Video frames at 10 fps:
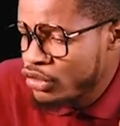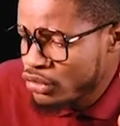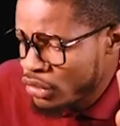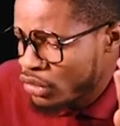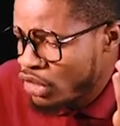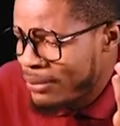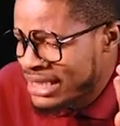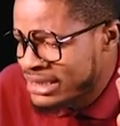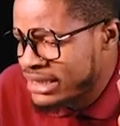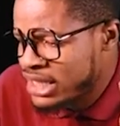You know your normal
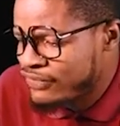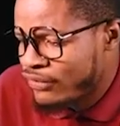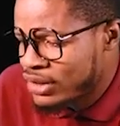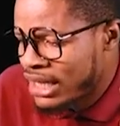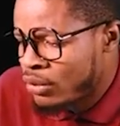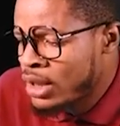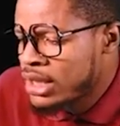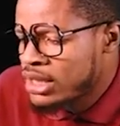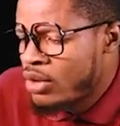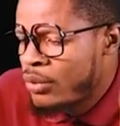CH4 now,
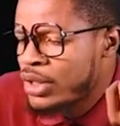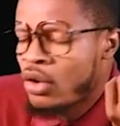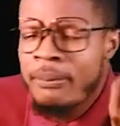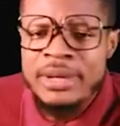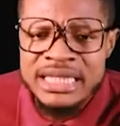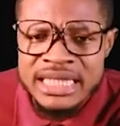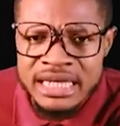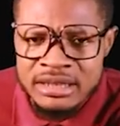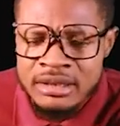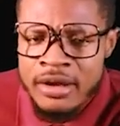the one we call
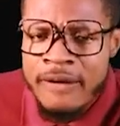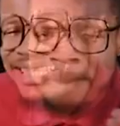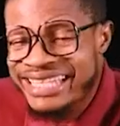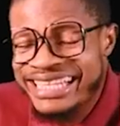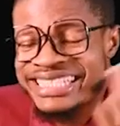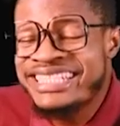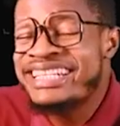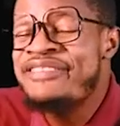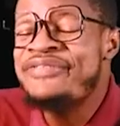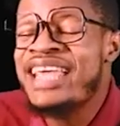methane. The
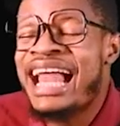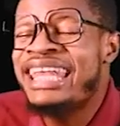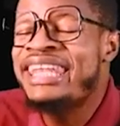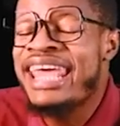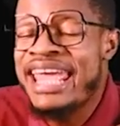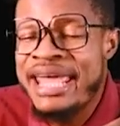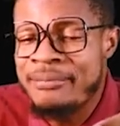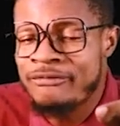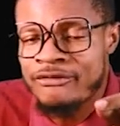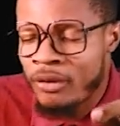trivial
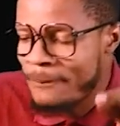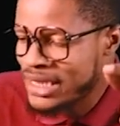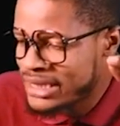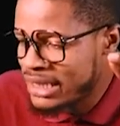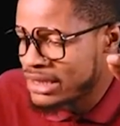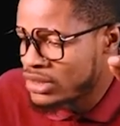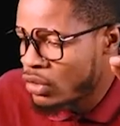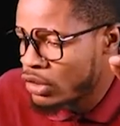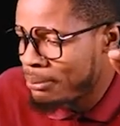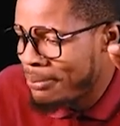name for methane is
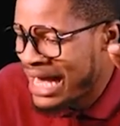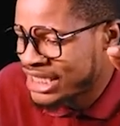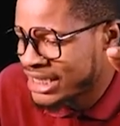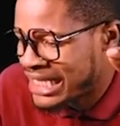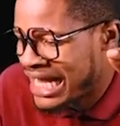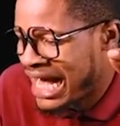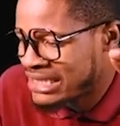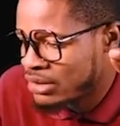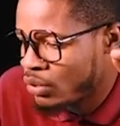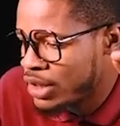called marsh
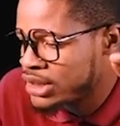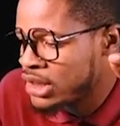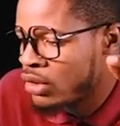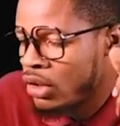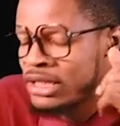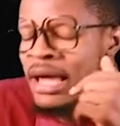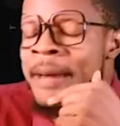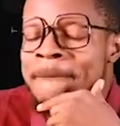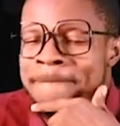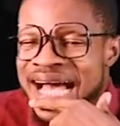gas. What is it called?
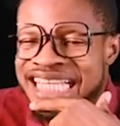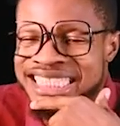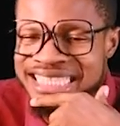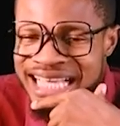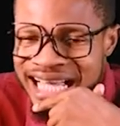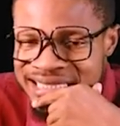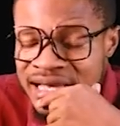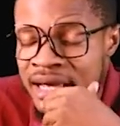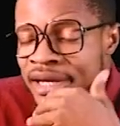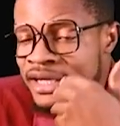Marsh gas.
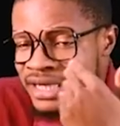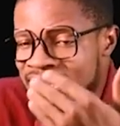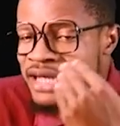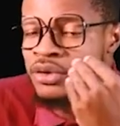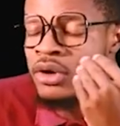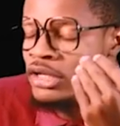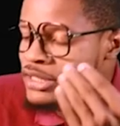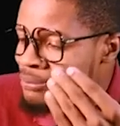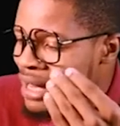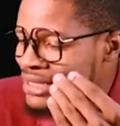Either you call
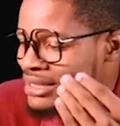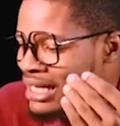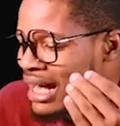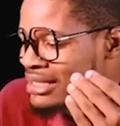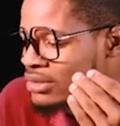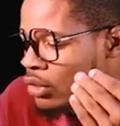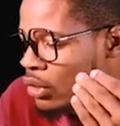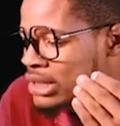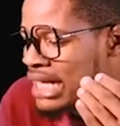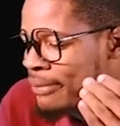it marsh gas
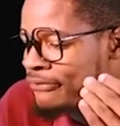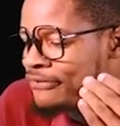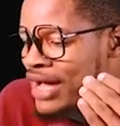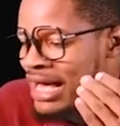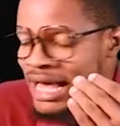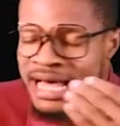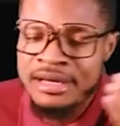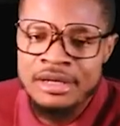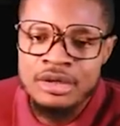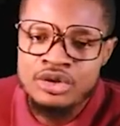or damp fire.
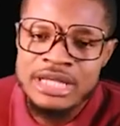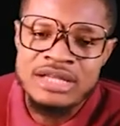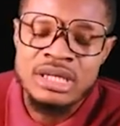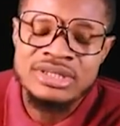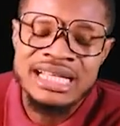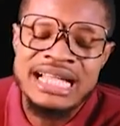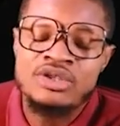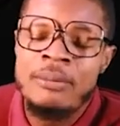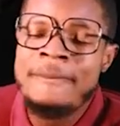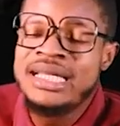That's how we said that
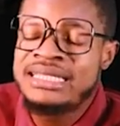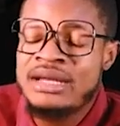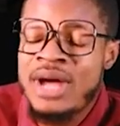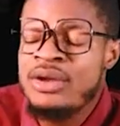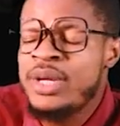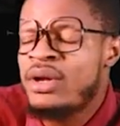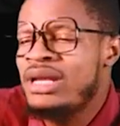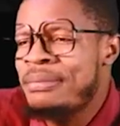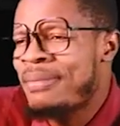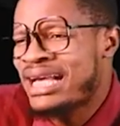your methane, why do we call
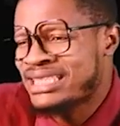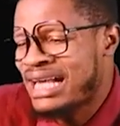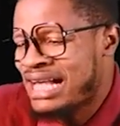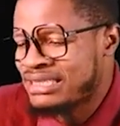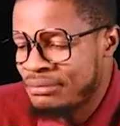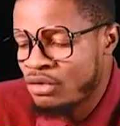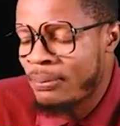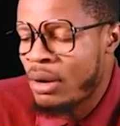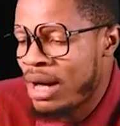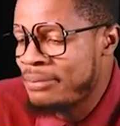it marsh gas?
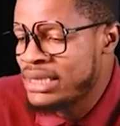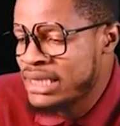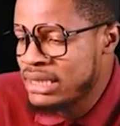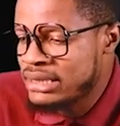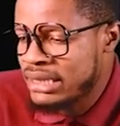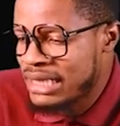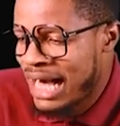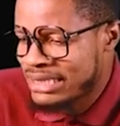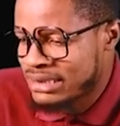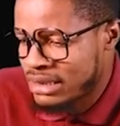Number one, methane is a
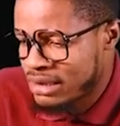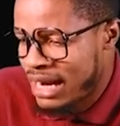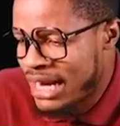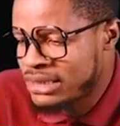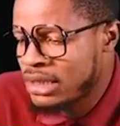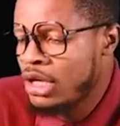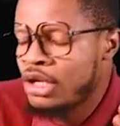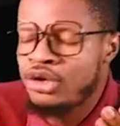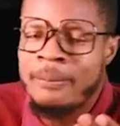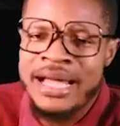gas, right?
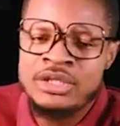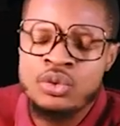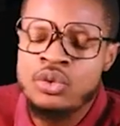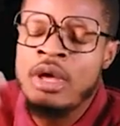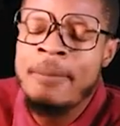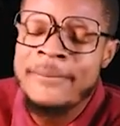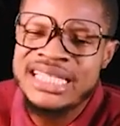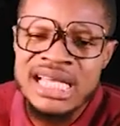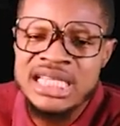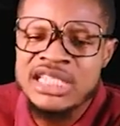Number two,
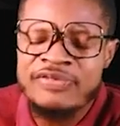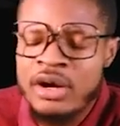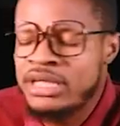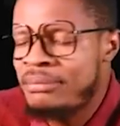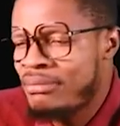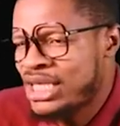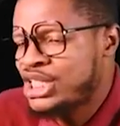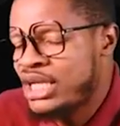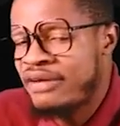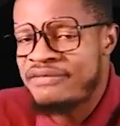methane is found in
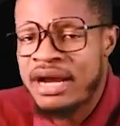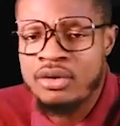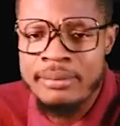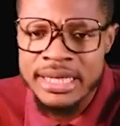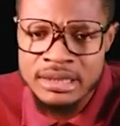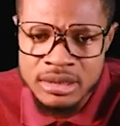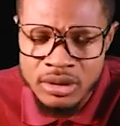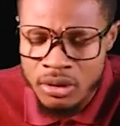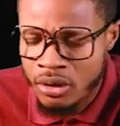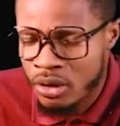marshy environment
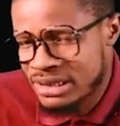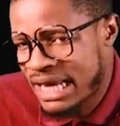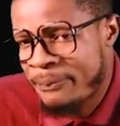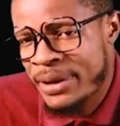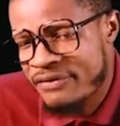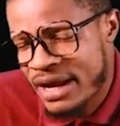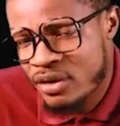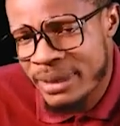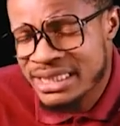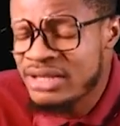or damp
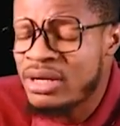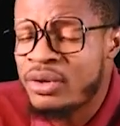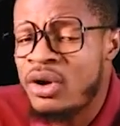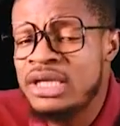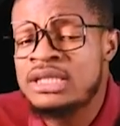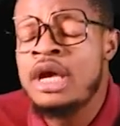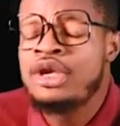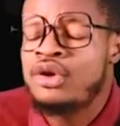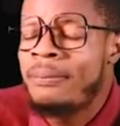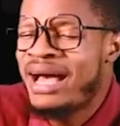environment. That's how we call it
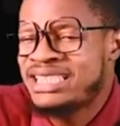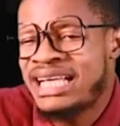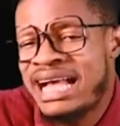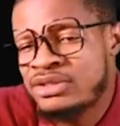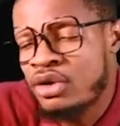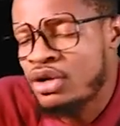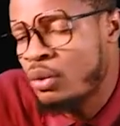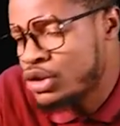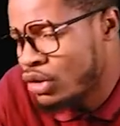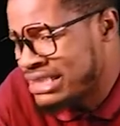your marsh gas or
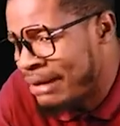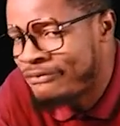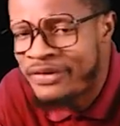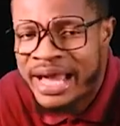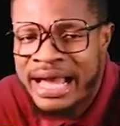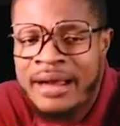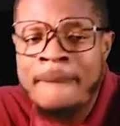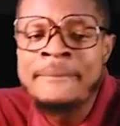your damp fire.